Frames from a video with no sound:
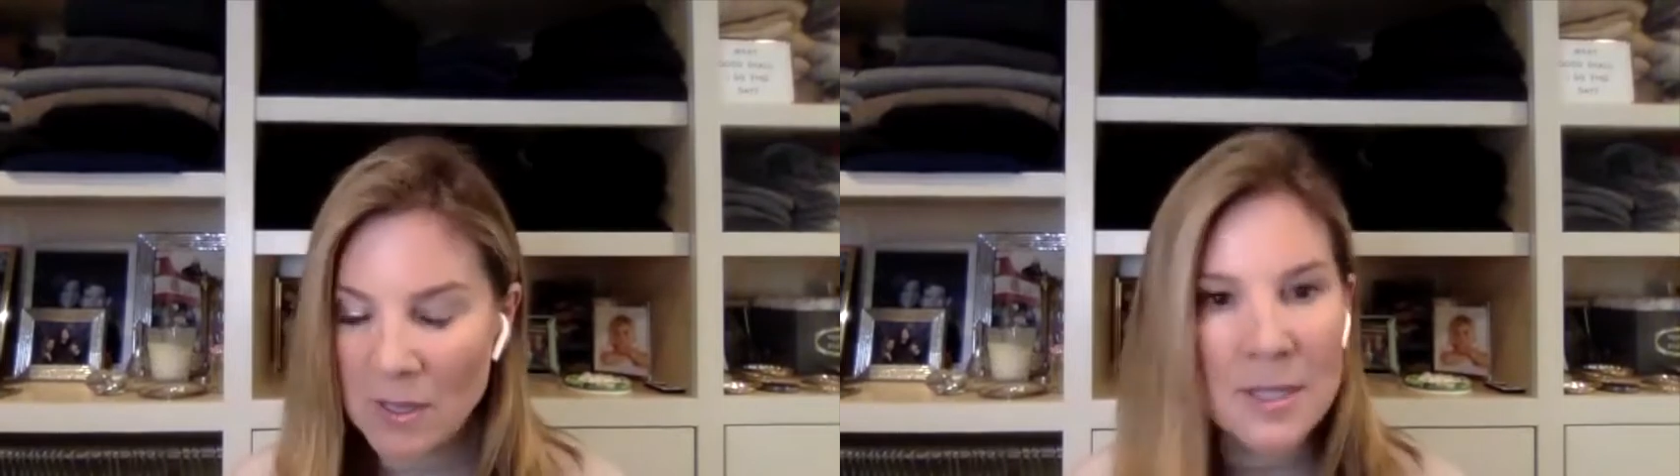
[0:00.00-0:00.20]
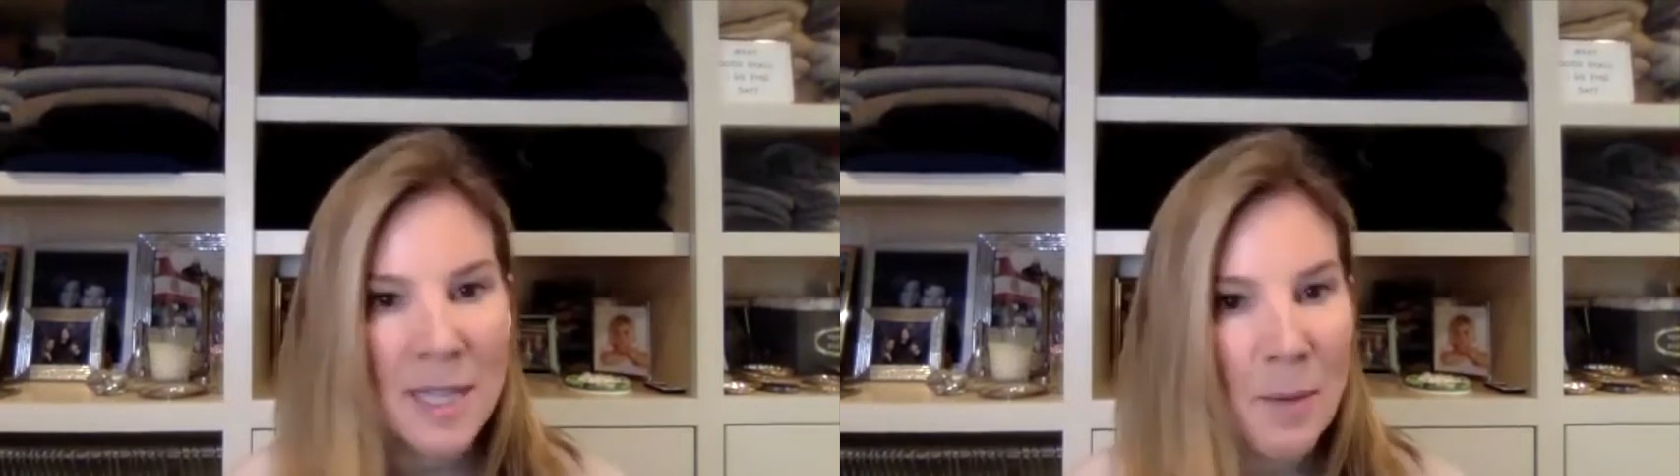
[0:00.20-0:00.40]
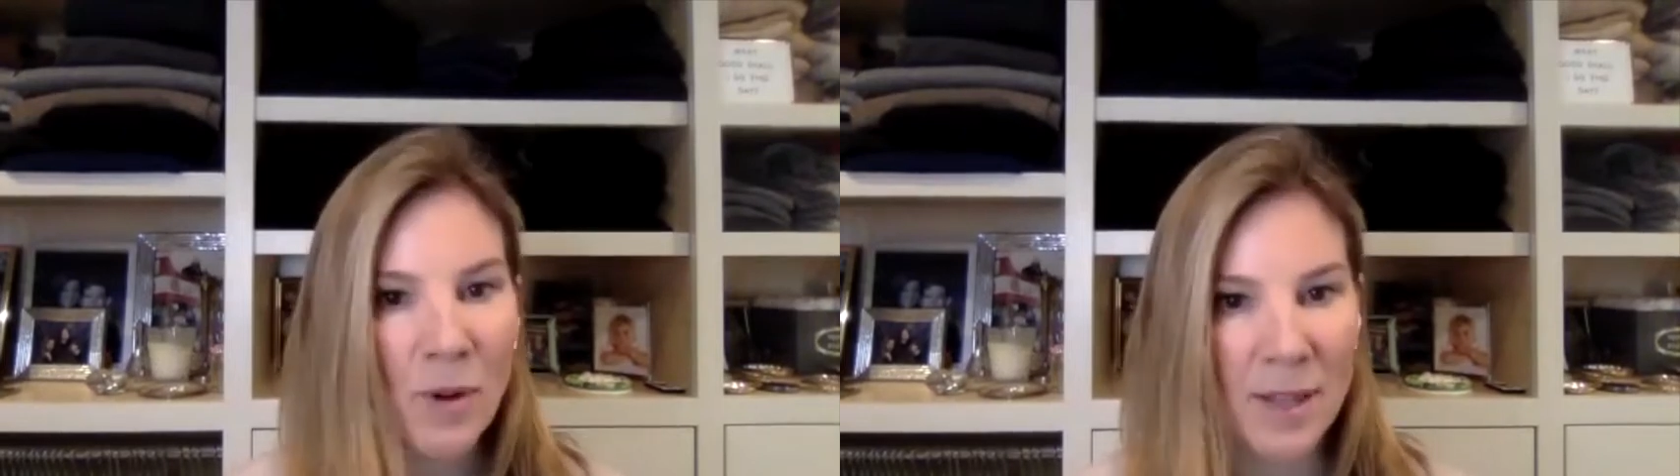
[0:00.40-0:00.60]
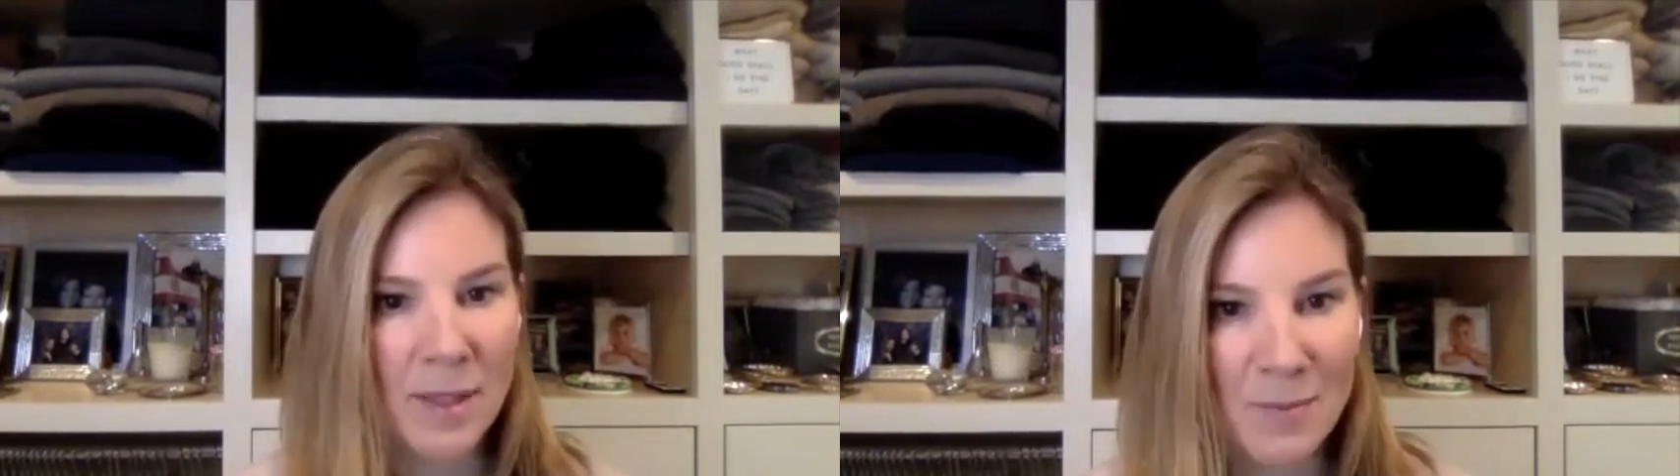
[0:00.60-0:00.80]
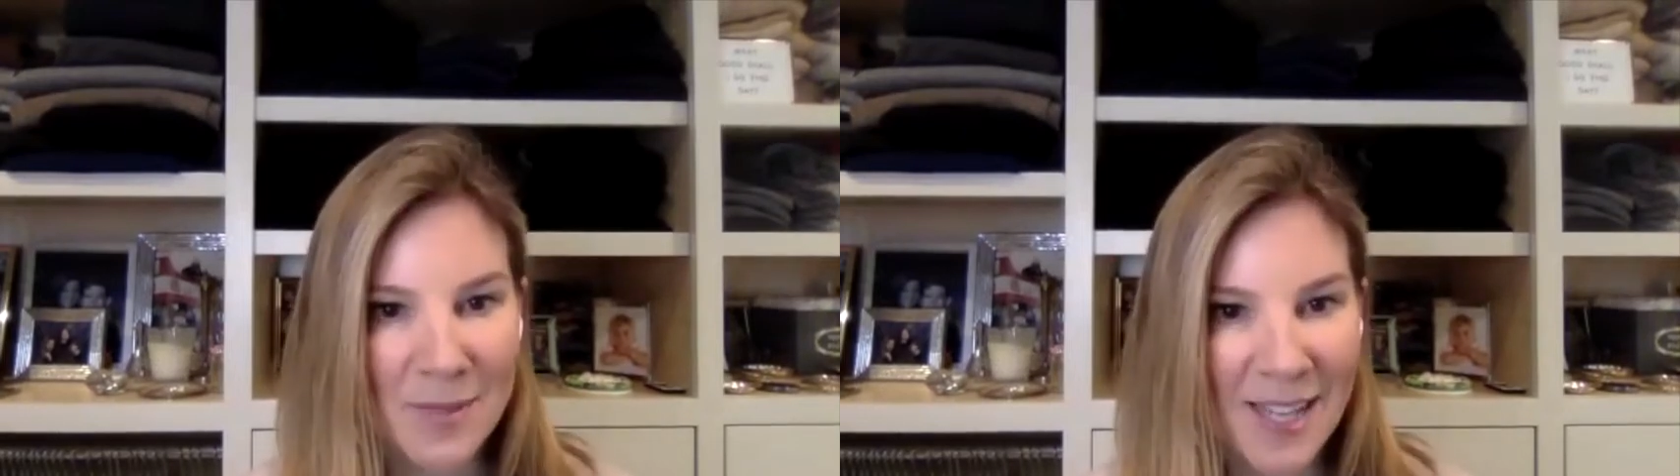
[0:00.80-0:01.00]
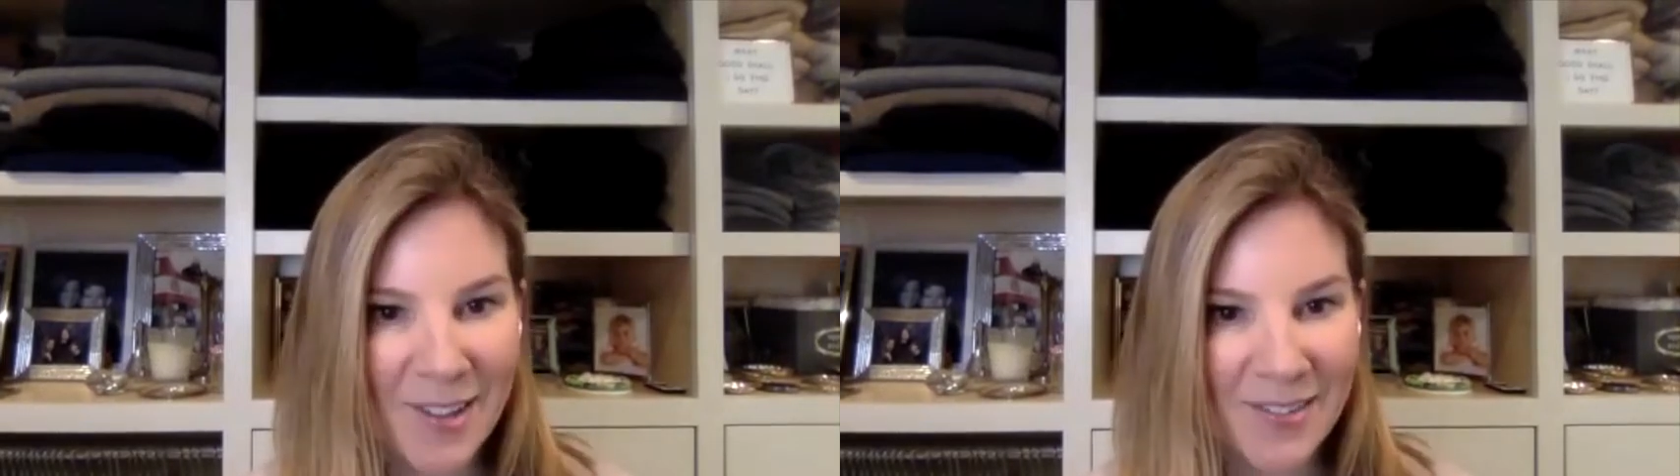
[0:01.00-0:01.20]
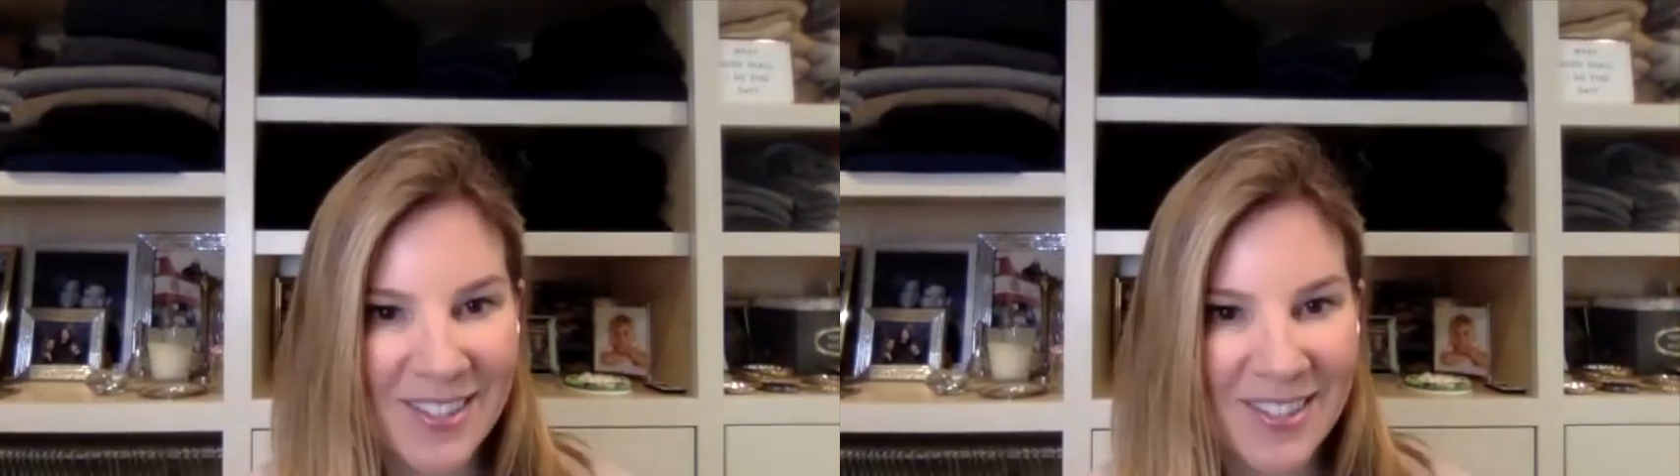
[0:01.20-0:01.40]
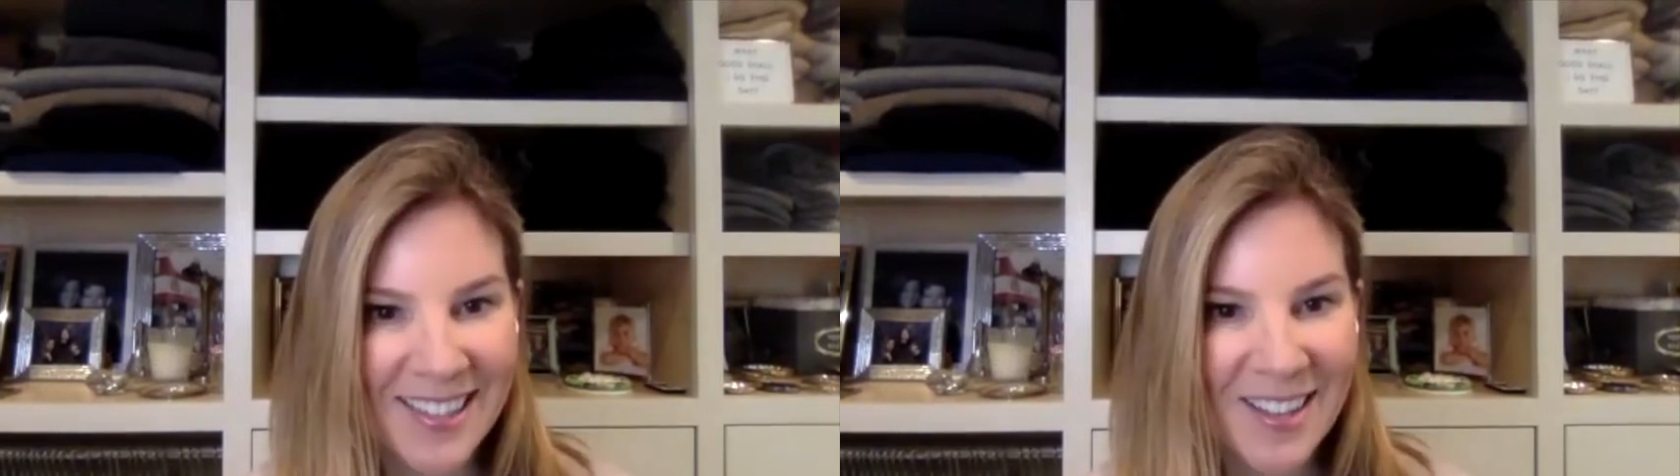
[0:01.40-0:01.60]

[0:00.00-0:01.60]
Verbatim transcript: separate themselves